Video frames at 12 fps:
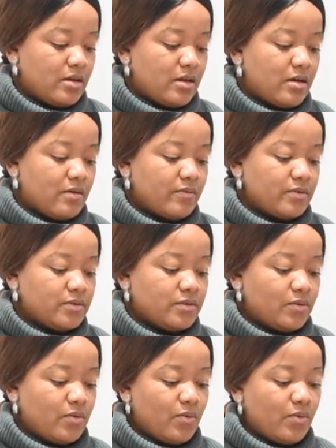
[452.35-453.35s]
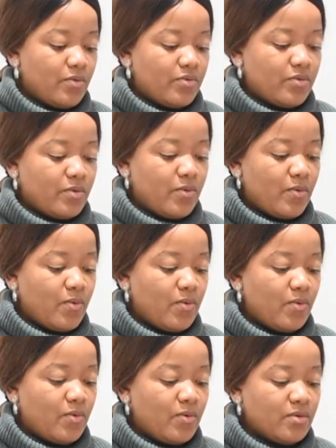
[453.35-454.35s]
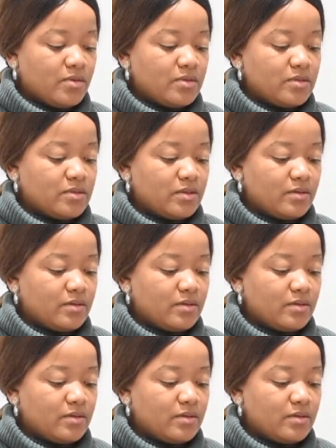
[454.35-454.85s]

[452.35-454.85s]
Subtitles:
covers all the holes.